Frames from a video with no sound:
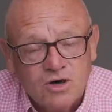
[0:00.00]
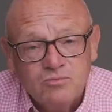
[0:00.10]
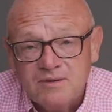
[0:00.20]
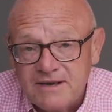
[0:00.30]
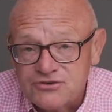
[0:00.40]

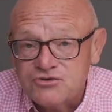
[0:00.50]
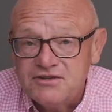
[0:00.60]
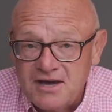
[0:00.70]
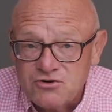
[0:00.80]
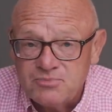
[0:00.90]
complementary
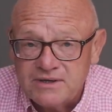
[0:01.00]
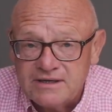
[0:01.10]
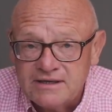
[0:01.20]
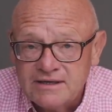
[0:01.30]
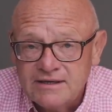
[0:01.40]

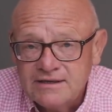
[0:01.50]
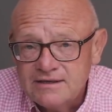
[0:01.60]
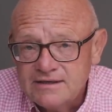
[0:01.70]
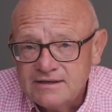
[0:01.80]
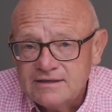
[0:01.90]
therapy.
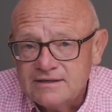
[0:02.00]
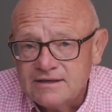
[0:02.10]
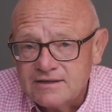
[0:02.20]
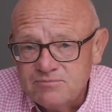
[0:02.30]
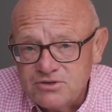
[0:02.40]

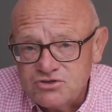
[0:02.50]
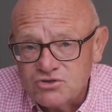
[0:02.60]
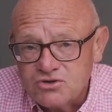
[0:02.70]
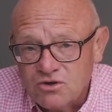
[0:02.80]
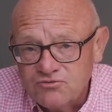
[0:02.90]
It can boost
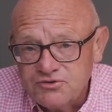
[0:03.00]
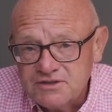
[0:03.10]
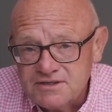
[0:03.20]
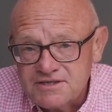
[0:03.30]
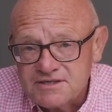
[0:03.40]
your
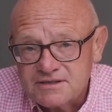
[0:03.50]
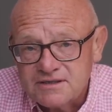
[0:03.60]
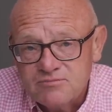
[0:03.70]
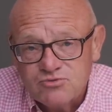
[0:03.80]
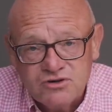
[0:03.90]
confidence,
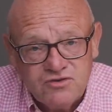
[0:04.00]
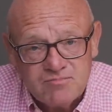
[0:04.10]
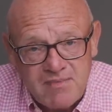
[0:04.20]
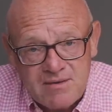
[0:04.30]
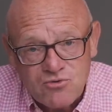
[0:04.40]
improve your
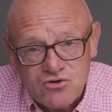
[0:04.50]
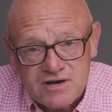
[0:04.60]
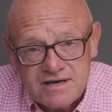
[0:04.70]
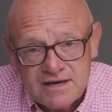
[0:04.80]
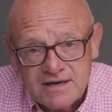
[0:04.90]

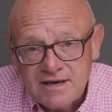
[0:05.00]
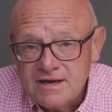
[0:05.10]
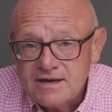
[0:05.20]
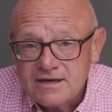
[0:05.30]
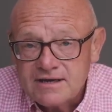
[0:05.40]
memory,
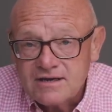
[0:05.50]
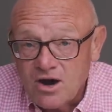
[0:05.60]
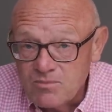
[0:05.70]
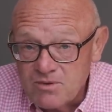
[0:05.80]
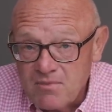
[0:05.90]

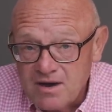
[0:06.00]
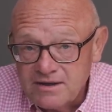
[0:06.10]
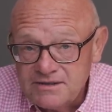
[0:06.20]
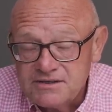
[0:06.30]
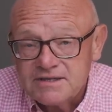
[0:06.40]
calm the
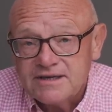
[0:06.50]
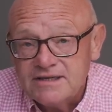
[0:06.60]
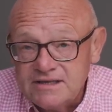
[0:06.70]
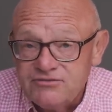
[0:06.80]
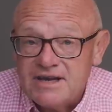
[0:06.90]
mind,
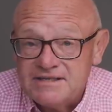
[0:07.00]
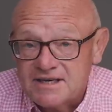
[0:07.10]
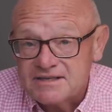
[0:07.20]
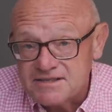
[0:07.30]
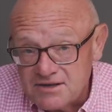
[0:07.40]
alleviate
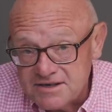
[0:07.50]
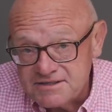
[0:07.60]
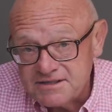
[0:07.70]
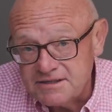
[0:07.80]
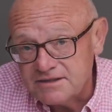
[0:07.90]

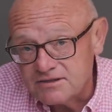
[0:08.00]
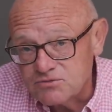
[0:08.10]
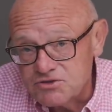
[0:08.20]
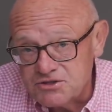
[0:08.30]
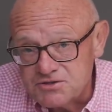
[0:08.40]
anxiety, and
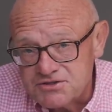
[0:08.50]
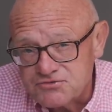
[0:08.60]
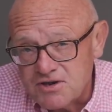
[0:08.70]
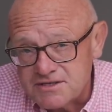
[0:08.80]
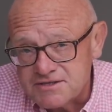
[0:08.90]
reduce
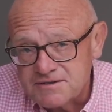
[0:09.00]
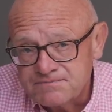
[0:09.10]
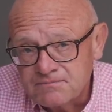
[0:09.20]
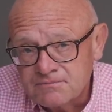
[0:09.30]
stress.